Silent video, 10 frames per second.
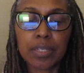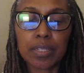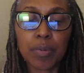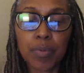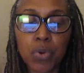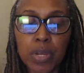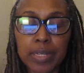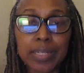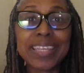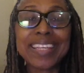Number
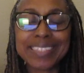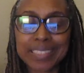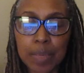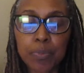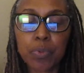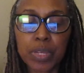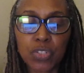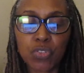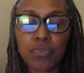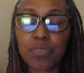one, it
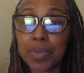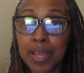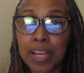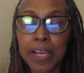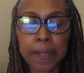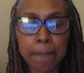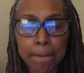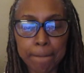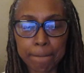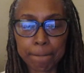separates you from God.
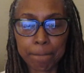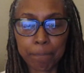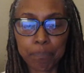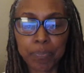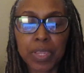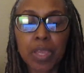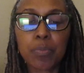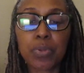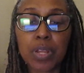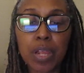
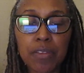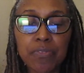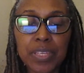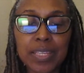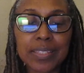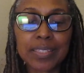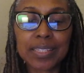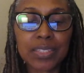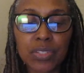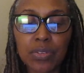Pornography is
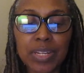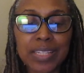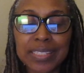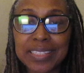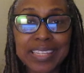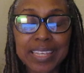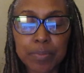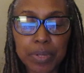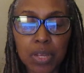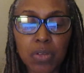considered a
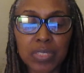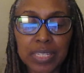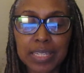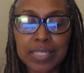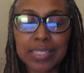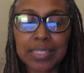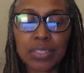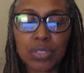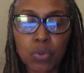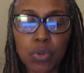sin because it
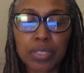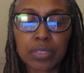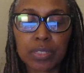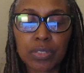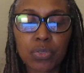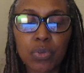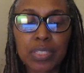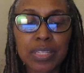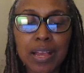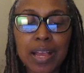distorts,
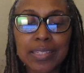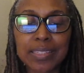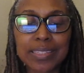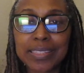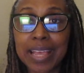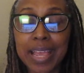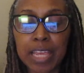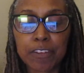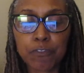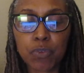distorts God's
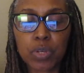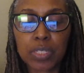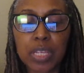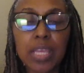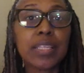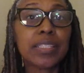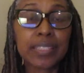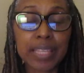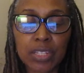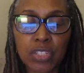design for
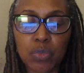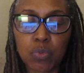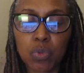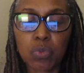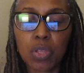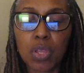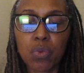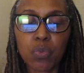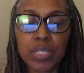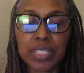sexual,
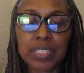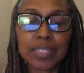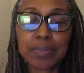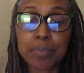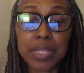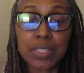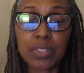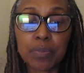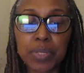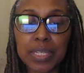which is meant
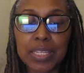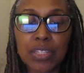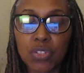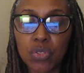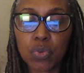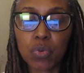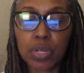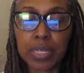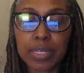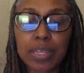to be
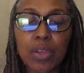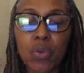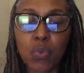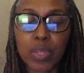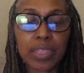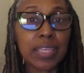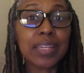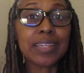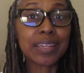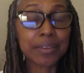enjoyed
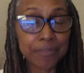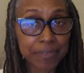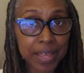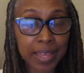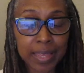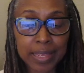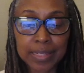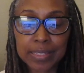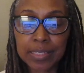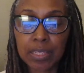within the
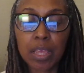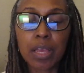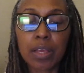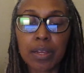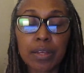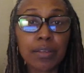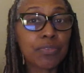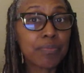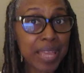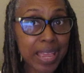confines
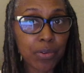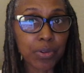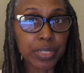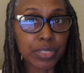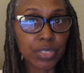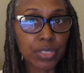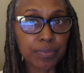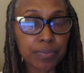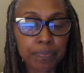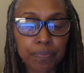of marriage.
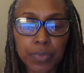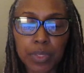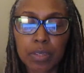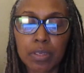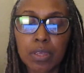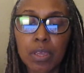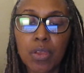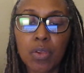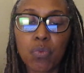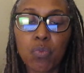
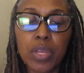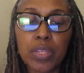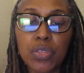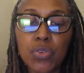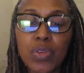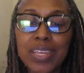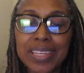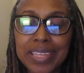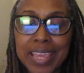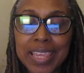When you
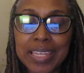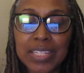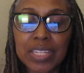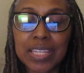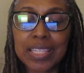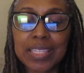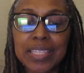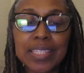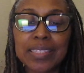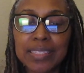engage in
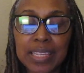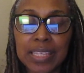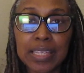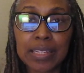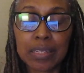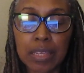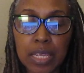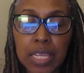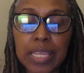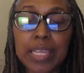this sin,
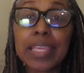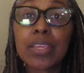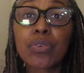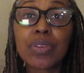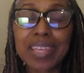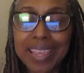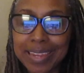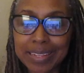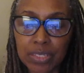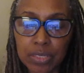it
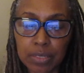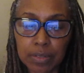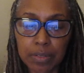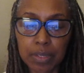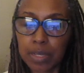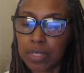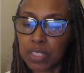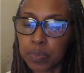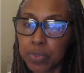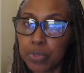creates a
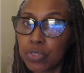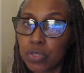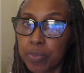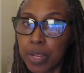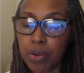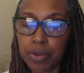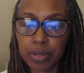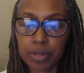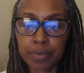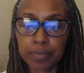spiritual
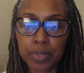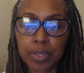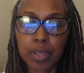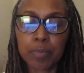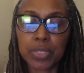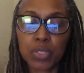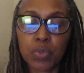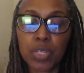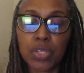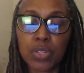barrier
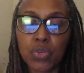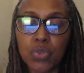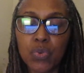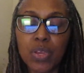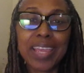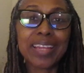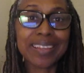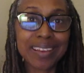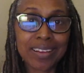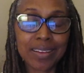between you
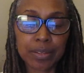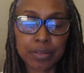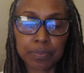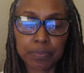and God.